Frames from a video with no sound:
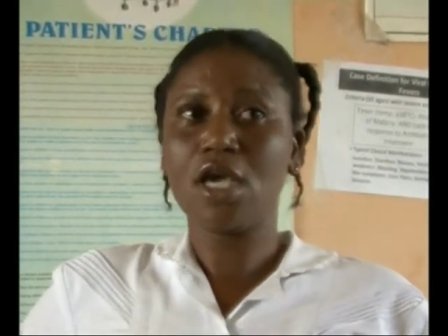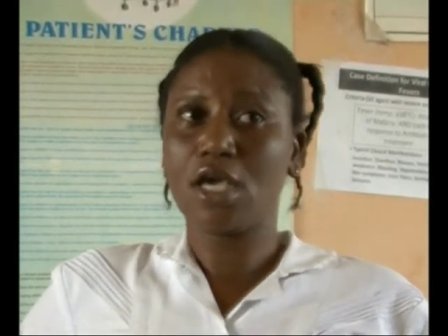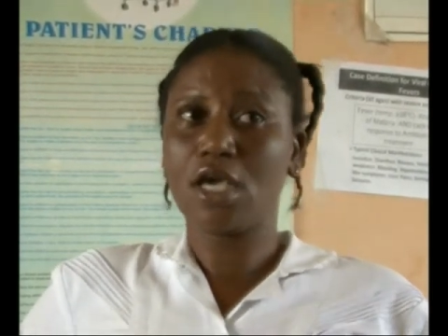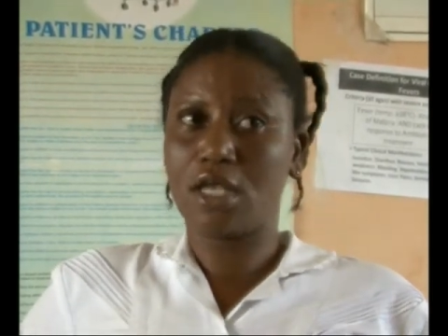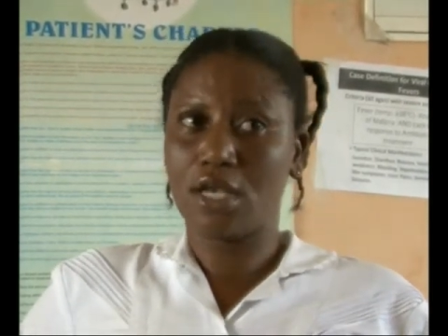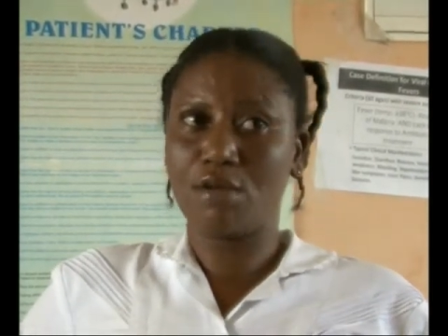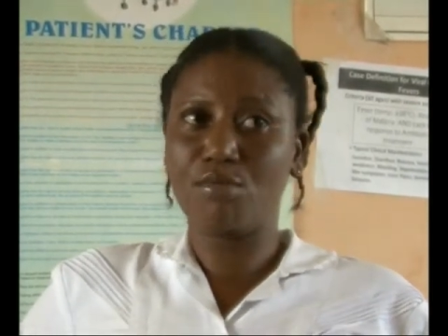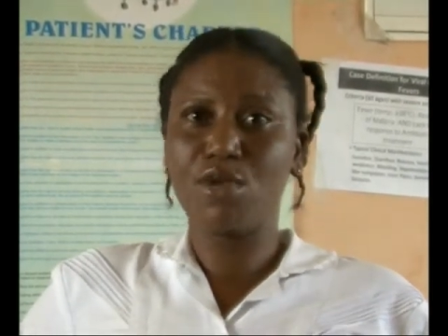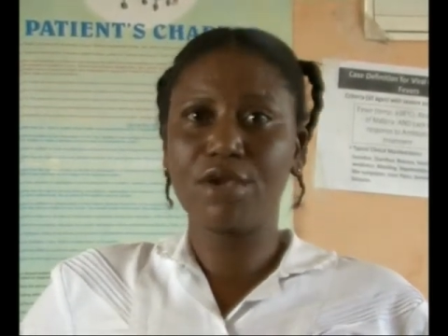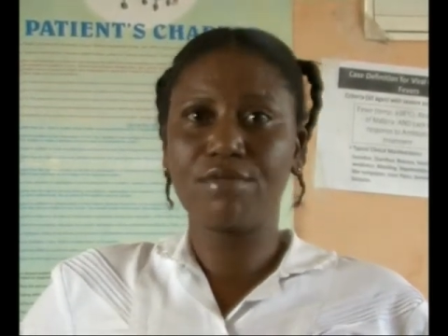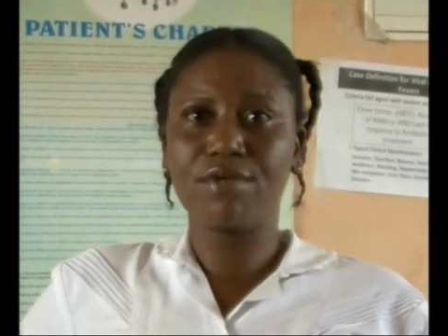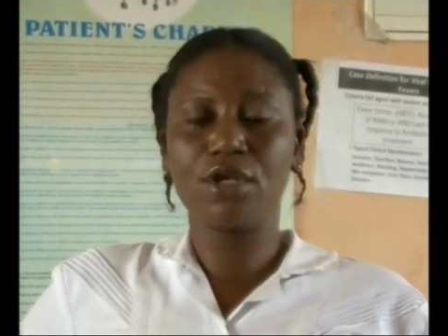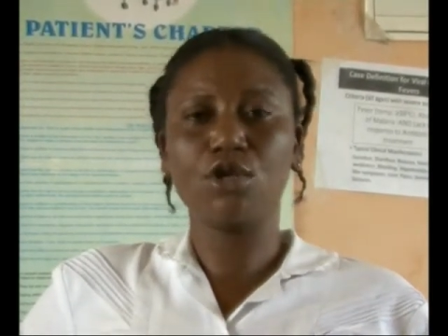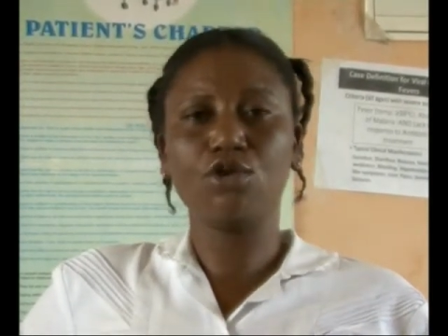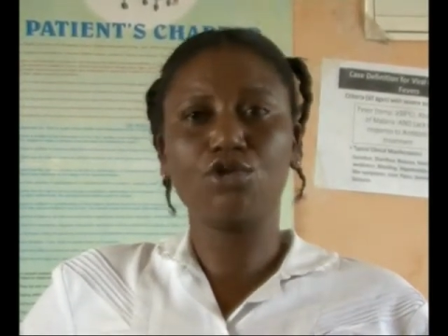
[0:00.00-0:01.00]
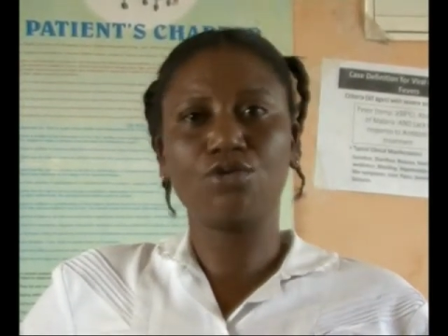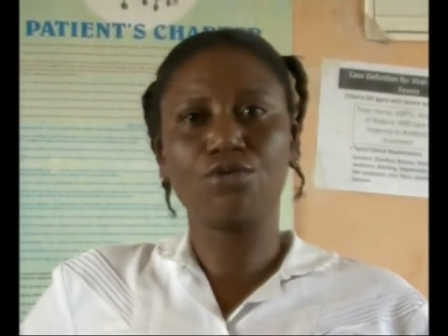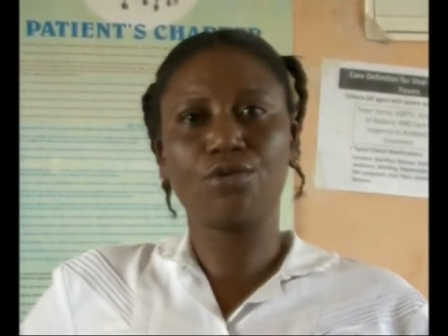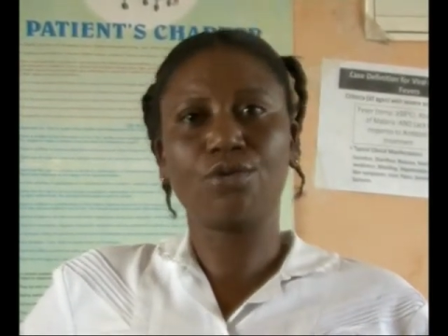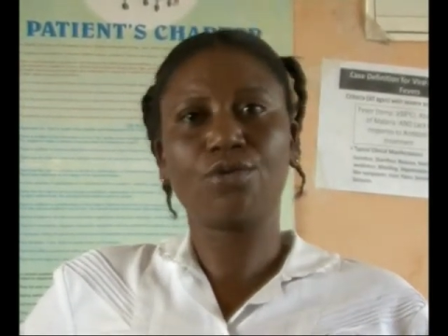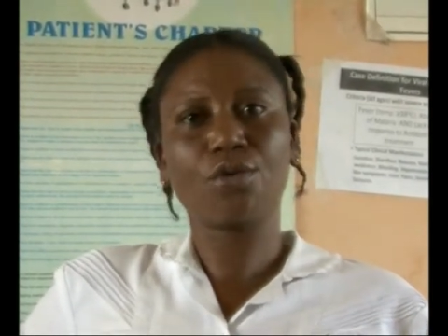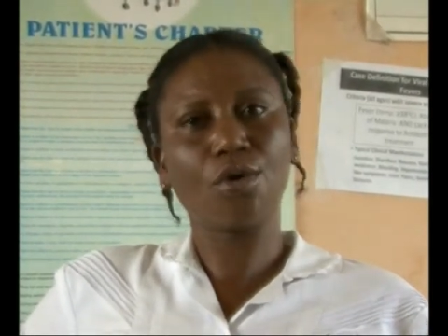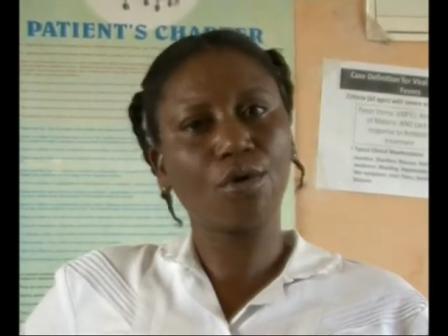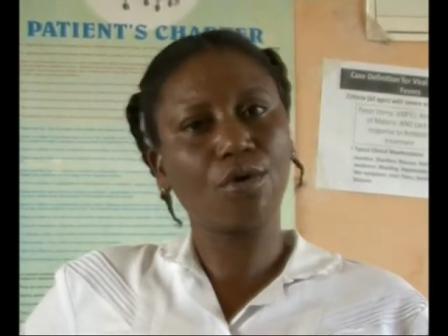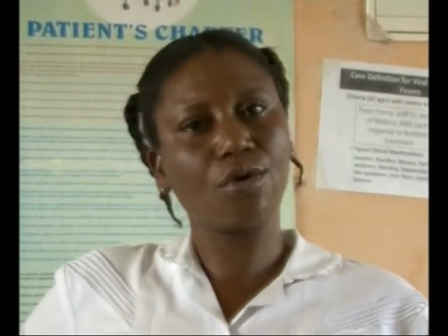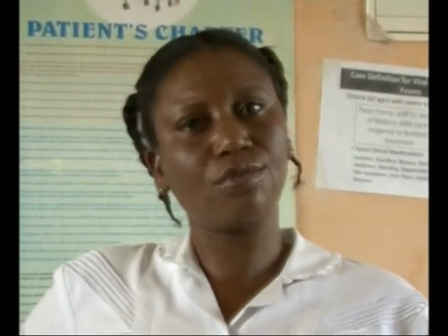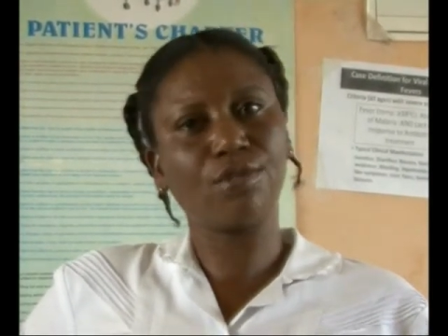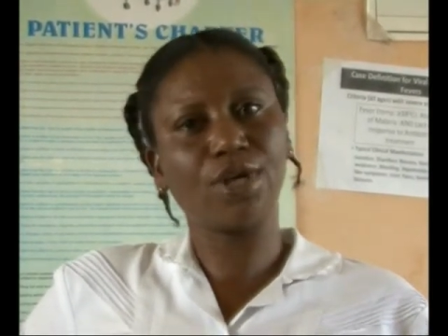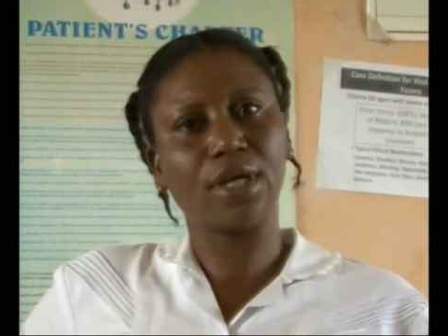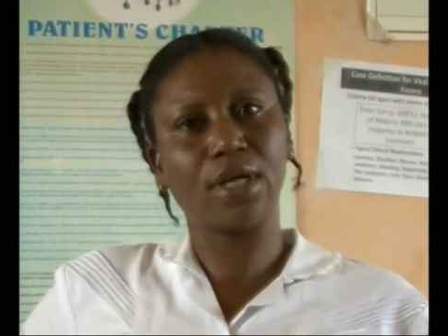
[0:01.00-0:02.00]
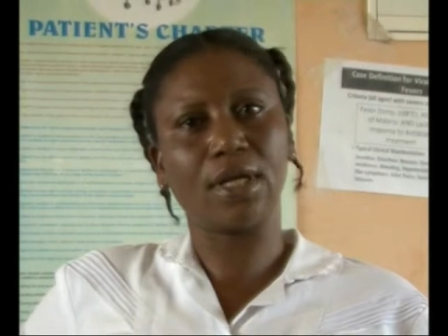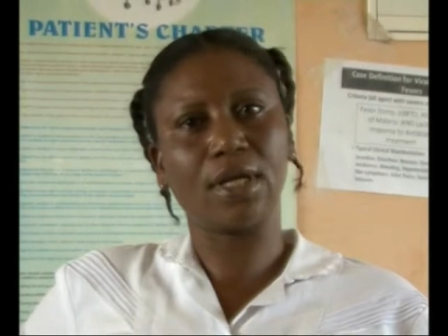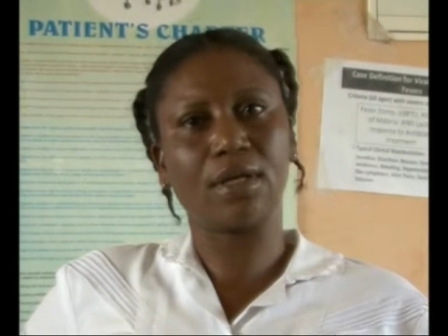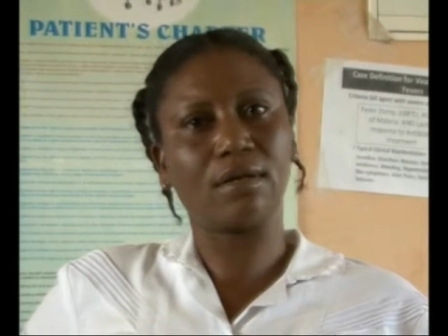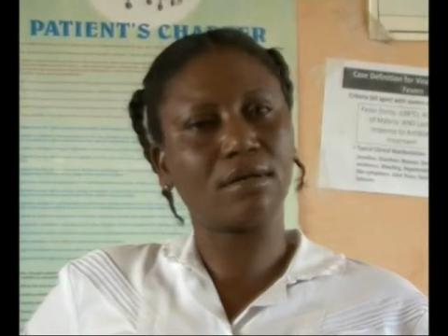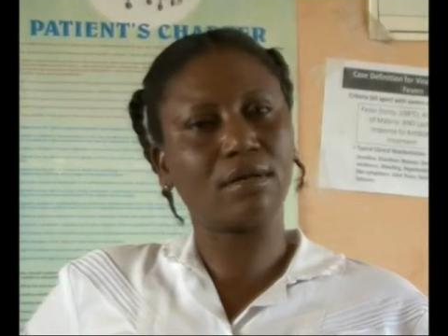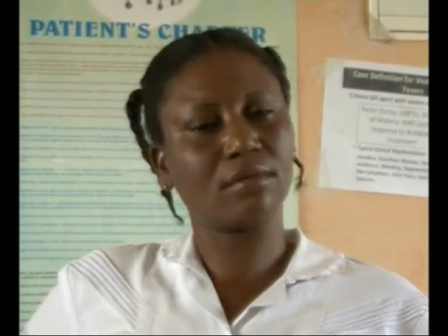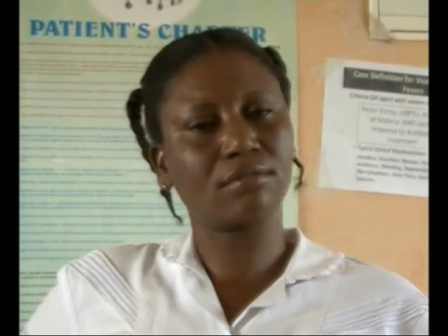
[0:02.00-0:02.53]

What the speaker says: in the baby, they should call me, and then